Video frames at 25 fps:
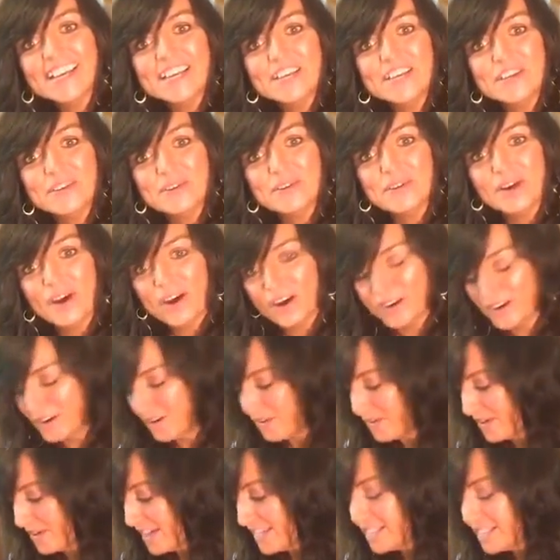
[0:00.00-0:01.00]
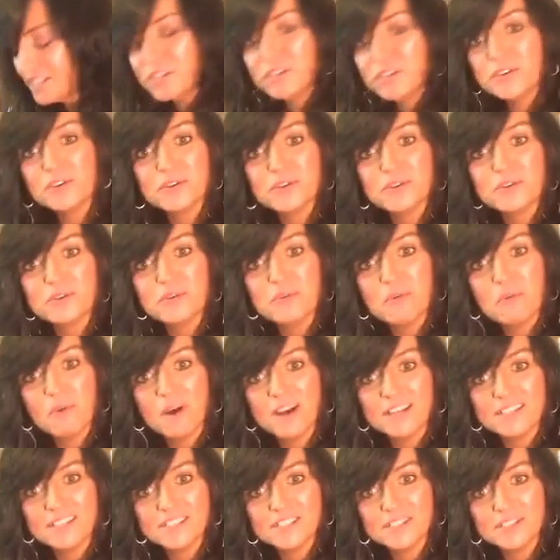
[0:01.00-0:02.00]
You are going to
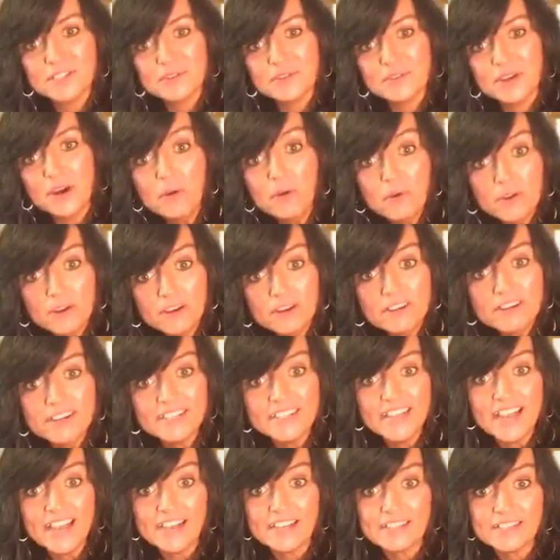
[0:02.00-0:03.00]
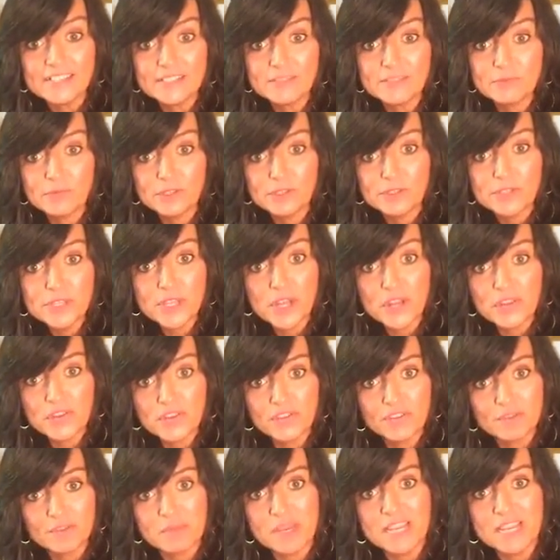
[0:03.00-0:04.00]
want to, oh good, yes, real salt
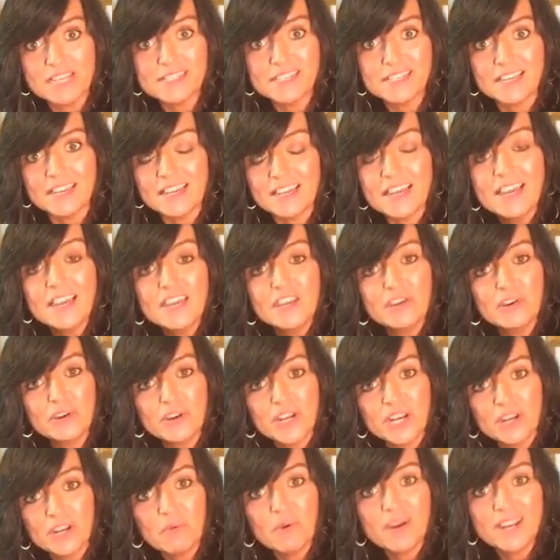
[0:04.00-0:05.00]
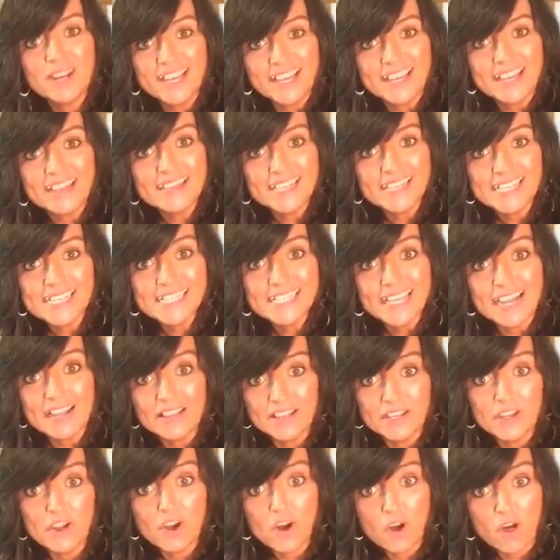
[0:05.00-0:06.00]
is amazing. You're going to want to eat this
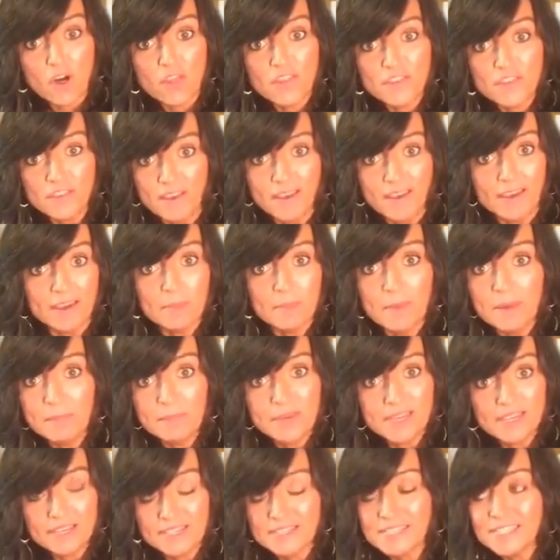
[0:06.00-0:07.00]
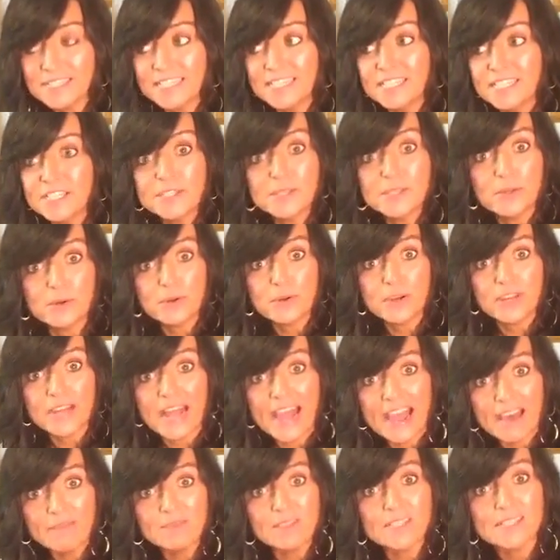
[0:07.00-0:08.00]
salad all the time because it is so good. I
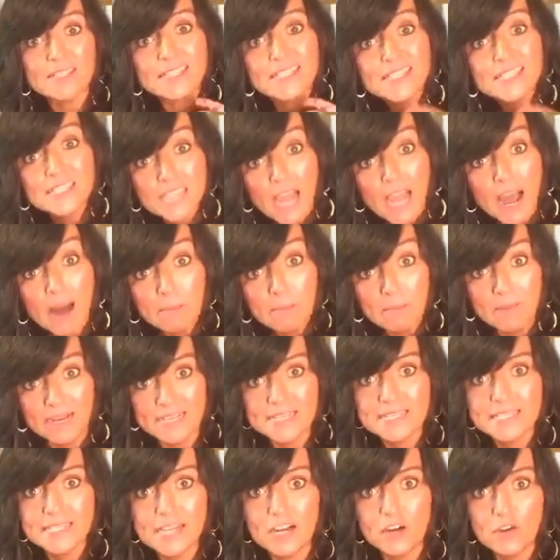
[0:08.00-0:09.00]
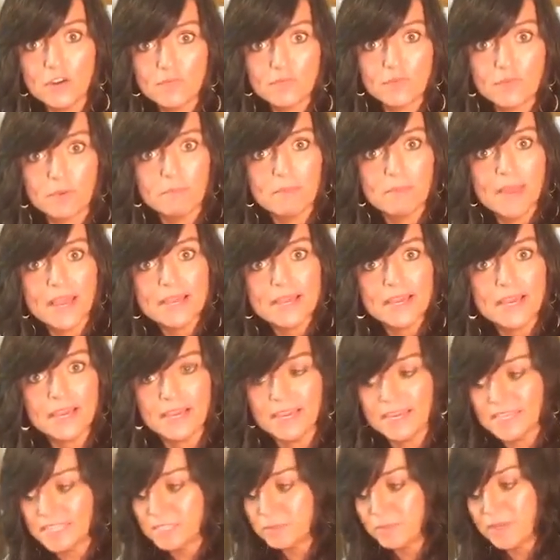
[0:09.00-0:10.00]
have to stop myself from making
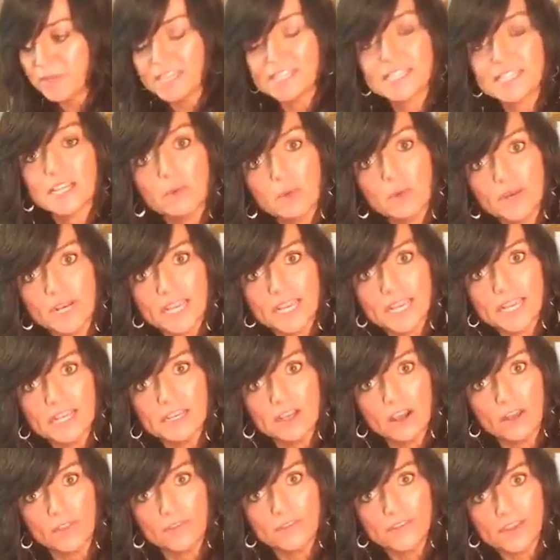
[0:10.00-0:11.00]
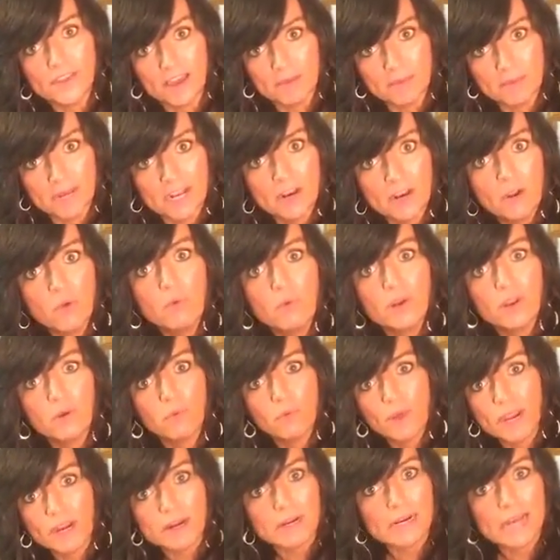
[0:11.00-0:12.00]
it because I want to eat it all the time and I don't want to
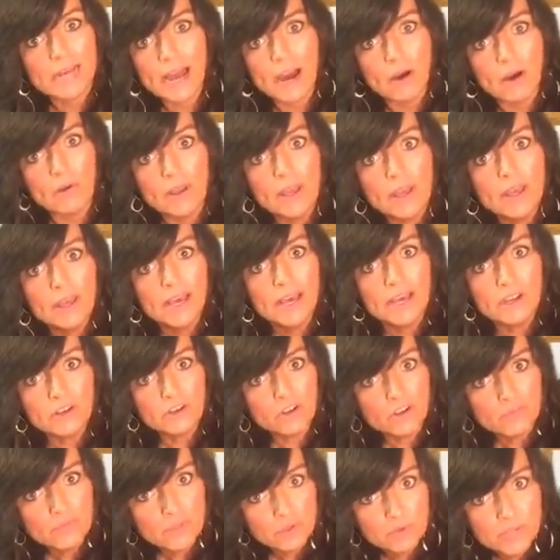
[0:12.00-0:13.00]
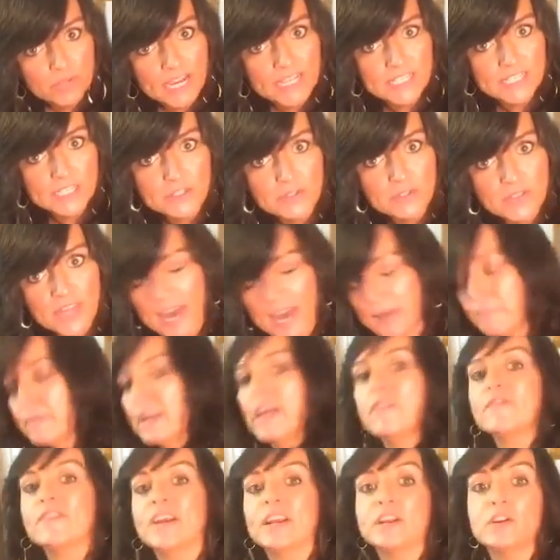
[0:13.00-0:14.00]
wear it out. I don't know if you guys do that, but
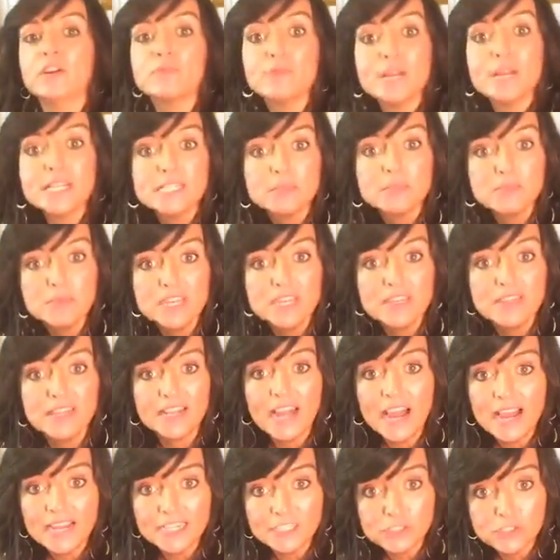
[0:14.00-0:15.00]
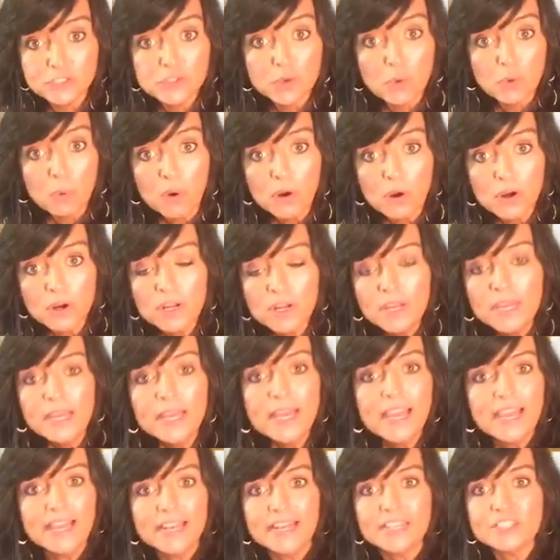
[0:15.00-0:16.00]
I find a recipe that I adore
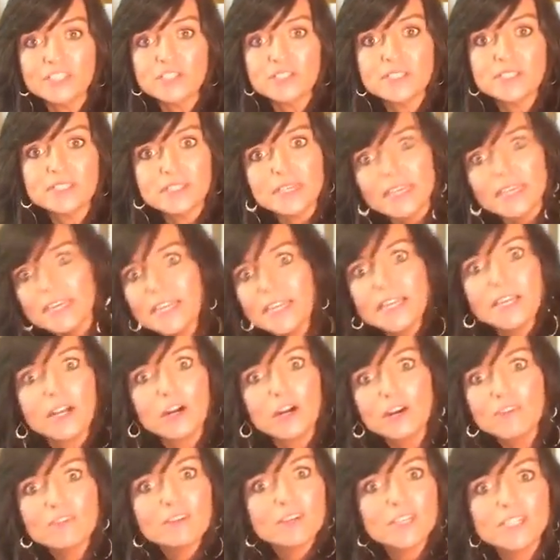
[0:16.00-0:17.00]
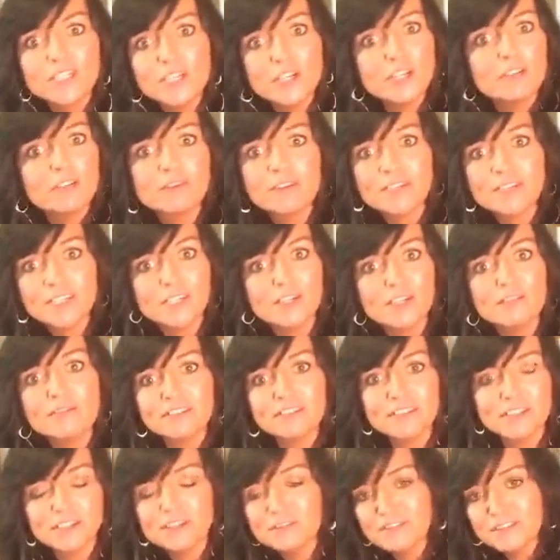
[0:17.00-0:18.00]
and I just eat it over and over and over
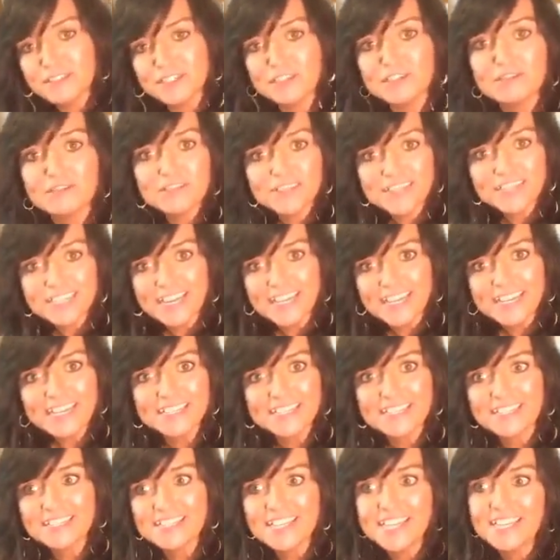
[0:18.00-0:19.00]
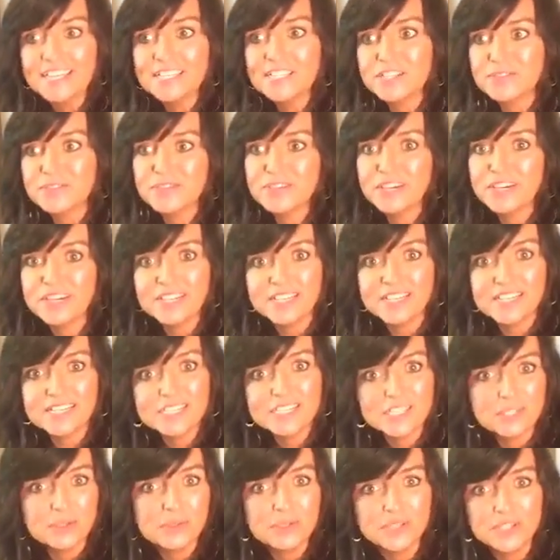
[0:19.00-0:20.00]
and over and over again because it tastes so good and it's
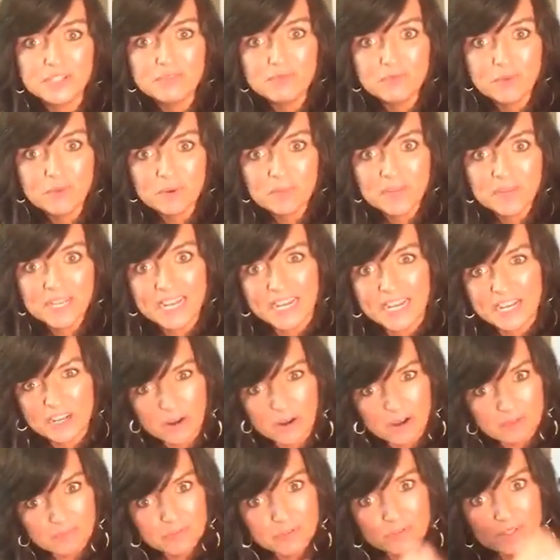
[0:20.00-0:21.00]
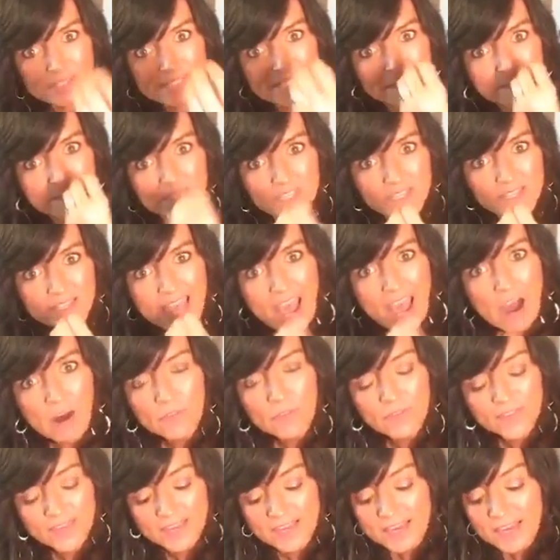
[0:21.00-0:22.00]
so good for me and I know I'm doing something
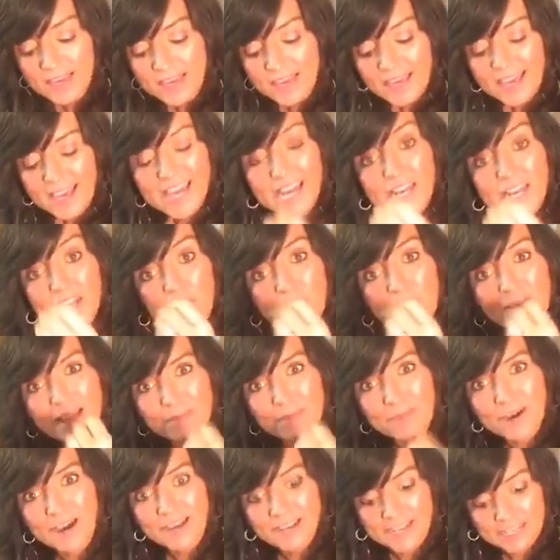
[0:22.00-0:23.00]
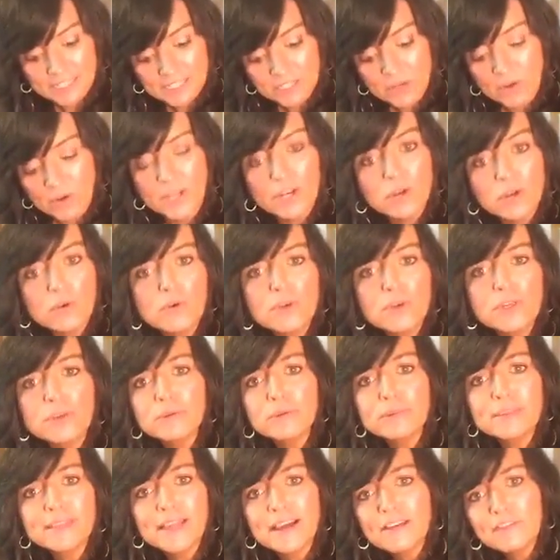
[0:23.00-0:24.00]
healthy and I know my body is going, oh,
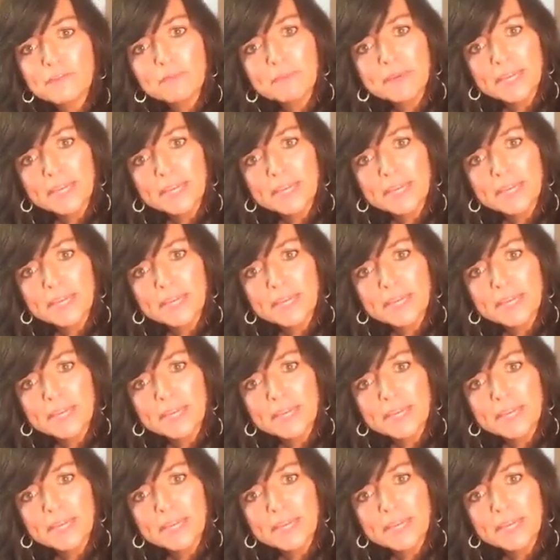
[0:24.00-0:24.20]
you love